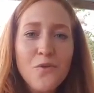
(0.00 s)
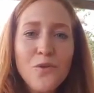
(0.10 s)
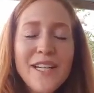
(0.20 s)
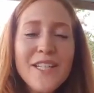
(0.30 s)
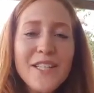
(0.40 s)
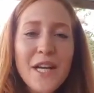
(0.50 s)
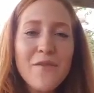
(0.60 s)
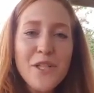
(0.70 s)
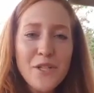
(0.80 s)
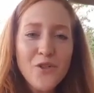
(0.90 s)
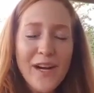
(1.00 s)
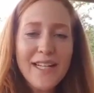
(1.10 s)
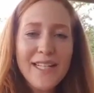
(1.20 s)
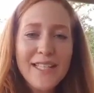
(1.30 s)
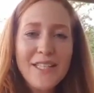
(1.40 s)
rediscover your
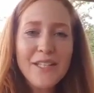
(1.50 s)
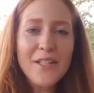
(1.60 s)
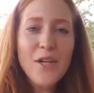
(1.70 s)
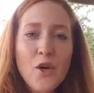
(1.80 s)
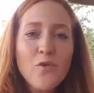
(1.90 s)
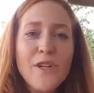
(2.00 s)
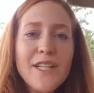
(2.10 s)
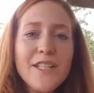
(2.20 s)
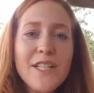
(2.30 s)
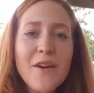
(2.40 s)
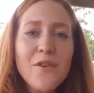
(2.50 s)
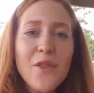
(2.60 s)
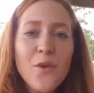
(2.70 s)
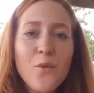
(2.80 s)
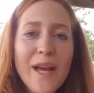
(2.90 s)
greatness,
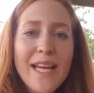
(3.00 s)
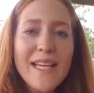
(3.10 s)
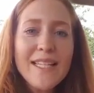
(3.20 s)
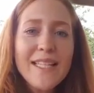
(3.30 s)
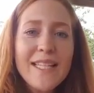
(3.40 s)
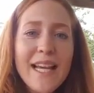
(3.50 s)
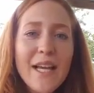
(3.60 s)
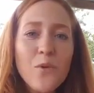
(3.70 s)
rediscover the ways